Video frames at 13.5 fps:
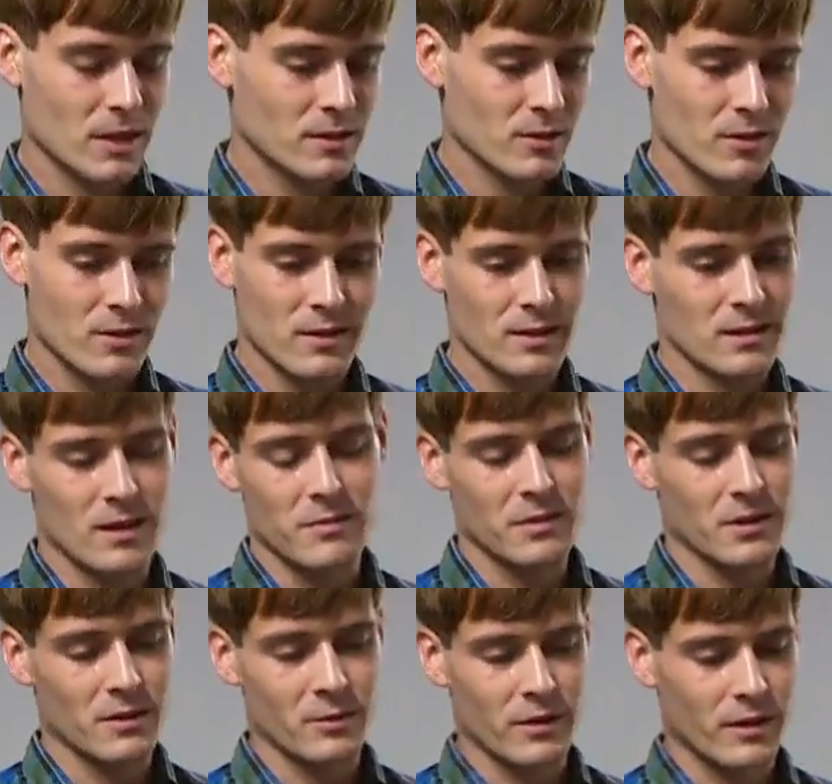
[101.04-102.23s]
sort of the same
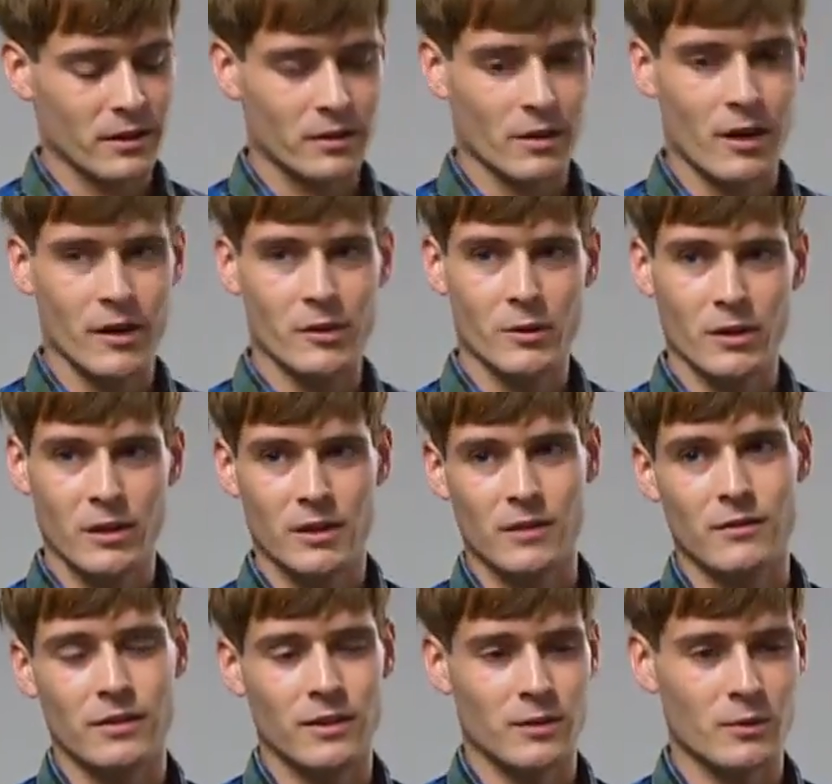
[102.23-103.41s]
thing with like the artwork and
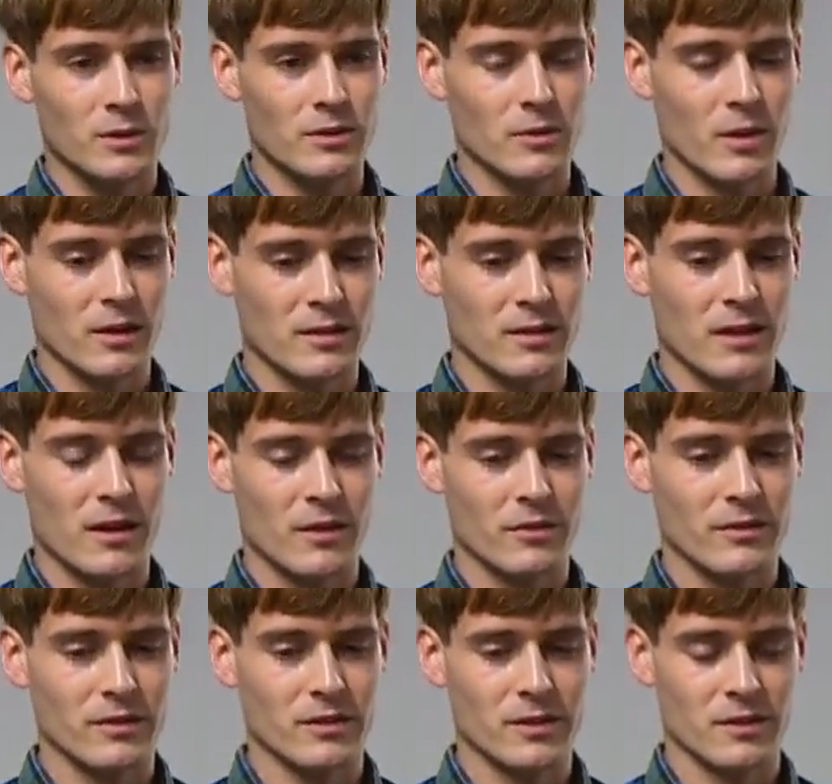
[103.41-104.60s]
everything we do
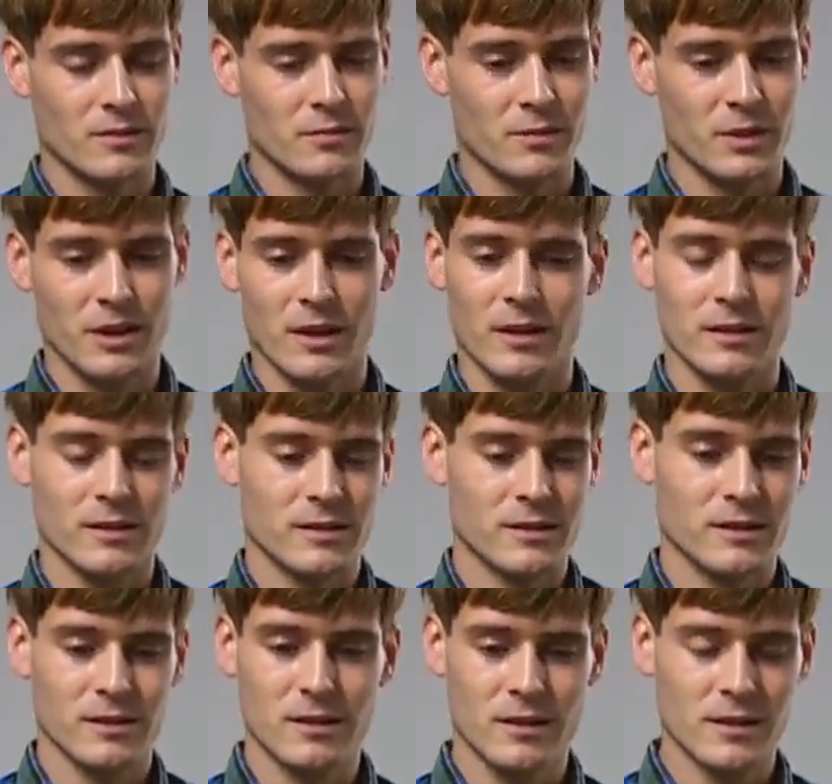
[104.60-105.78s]
ourselves, just because